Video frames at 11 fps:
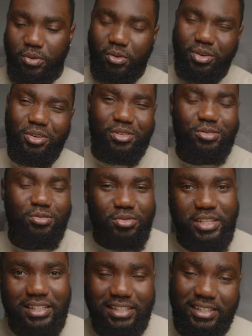Godox
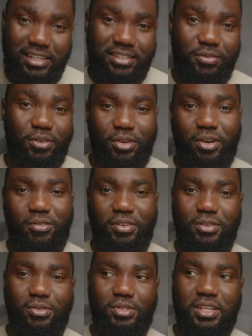really changed the photography
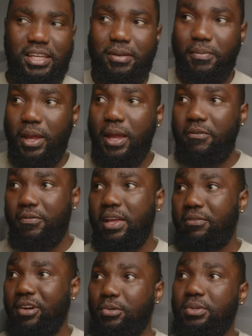industry.
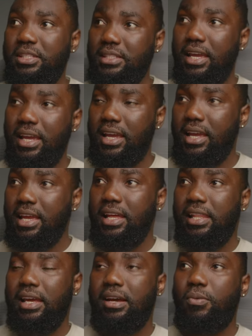If I would say,
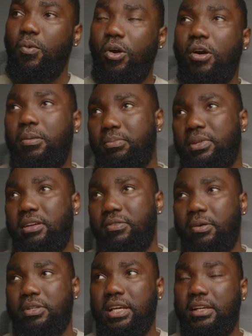like, what company, if
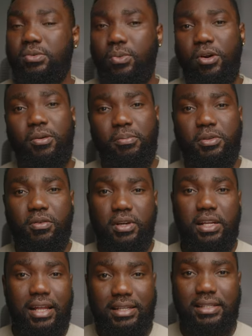I was asked what company over
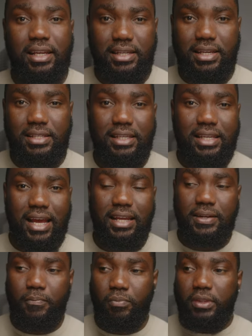the last 10 years has had
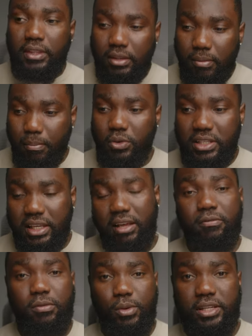the most
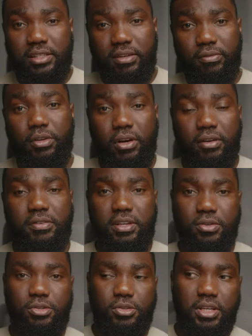influence in the photography
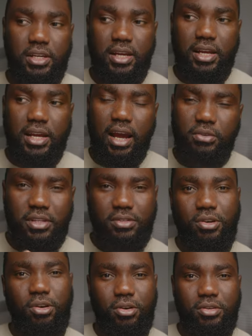industry, I'd say it's
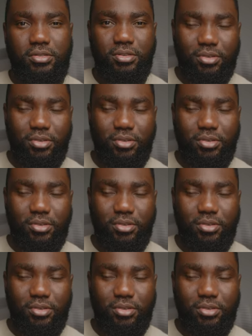Godox.